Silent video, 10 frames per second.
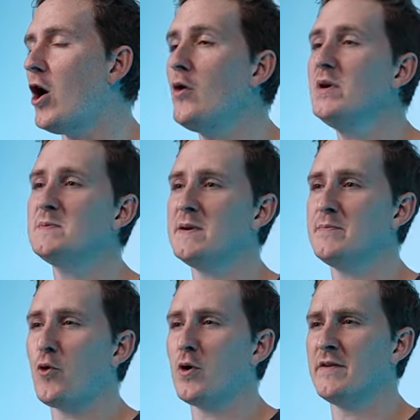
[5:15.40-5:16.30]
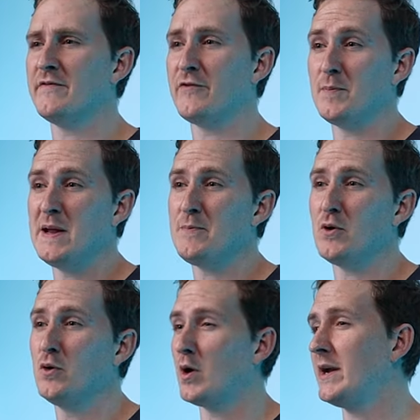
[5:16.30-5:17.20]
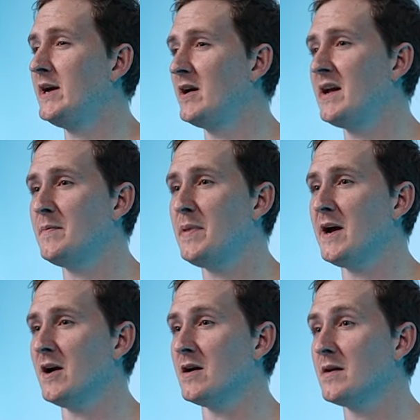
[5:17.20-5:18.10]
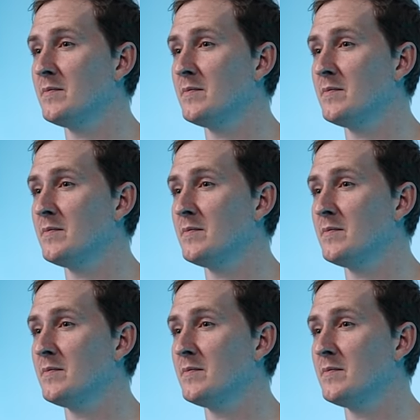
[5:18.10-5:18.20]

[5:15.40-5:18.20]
always been important for people who are hearing impaired,